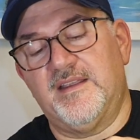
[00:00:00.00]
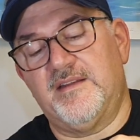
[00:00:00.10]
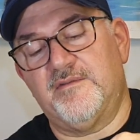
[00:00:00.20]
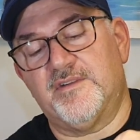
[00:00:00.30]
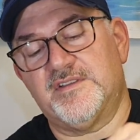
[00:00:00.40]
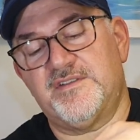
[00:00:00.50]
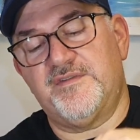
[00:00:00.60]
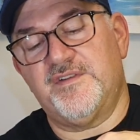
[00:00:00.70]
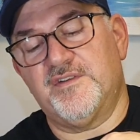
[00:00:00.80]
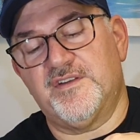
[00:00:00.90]
then once you
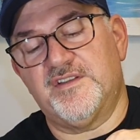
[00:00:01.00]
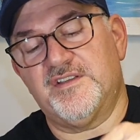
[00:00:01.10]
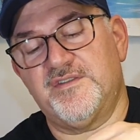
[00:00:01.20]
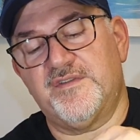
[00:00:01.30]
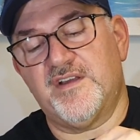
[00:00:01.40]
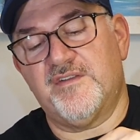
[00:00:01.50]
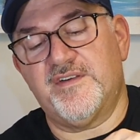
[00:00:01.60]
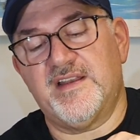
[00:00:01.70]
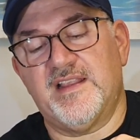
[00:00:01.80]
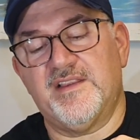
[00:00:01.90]
feel good that you've
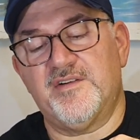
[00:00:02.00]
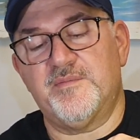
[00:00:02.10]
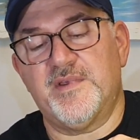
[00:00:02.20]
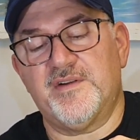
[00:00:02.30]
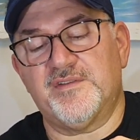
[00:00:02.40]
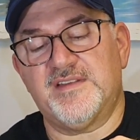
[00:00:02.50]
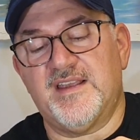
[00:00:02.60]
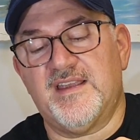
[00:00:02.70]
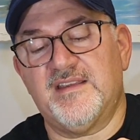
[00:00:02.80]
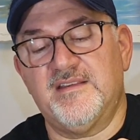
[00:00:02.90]
covered that little metal
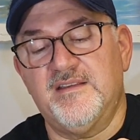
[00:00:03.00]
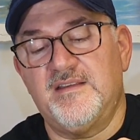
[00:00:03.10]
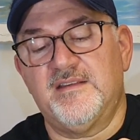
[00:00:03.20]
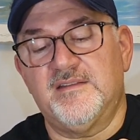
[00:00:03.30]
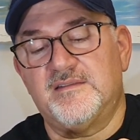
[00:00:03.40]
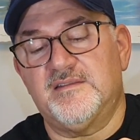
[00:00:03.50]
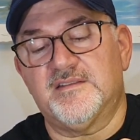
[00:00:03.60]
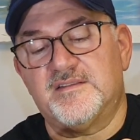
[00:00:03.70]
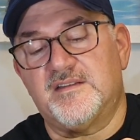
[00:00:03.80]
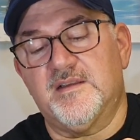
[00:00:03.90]
tag,
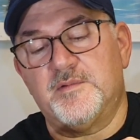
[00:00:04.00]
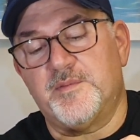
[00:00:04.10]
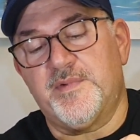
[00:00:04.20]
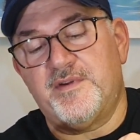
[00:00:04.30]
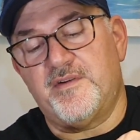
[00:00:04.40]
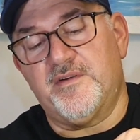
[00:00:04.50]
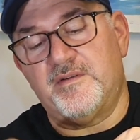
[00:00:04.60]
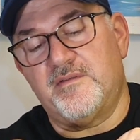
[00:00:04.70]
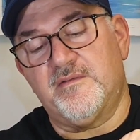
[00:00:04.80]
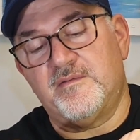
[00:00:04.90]
just come up here
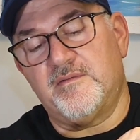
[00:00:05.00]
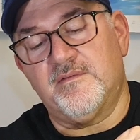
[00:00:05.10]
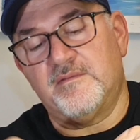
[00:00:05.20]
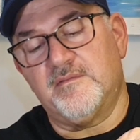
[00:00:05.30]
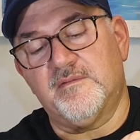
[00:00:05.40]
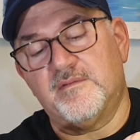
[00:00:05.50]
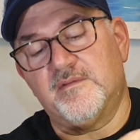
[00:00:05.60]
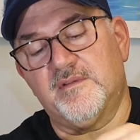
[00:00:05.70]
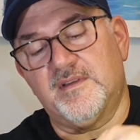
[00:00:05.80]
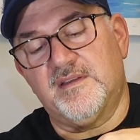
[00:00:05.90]
and
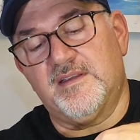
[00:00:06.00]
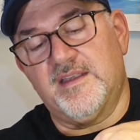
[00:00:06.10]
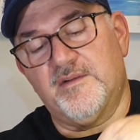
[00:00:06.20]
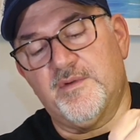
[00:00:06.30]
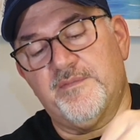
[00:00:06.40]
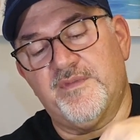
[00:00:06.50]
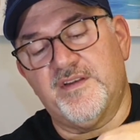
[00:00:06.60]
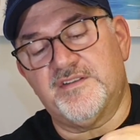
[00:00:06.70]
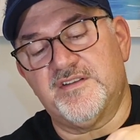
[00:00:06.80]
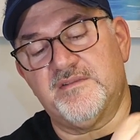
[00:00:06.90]
get a whip
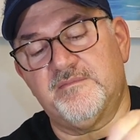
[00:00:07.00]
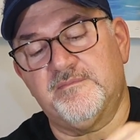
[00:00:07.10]
finish in.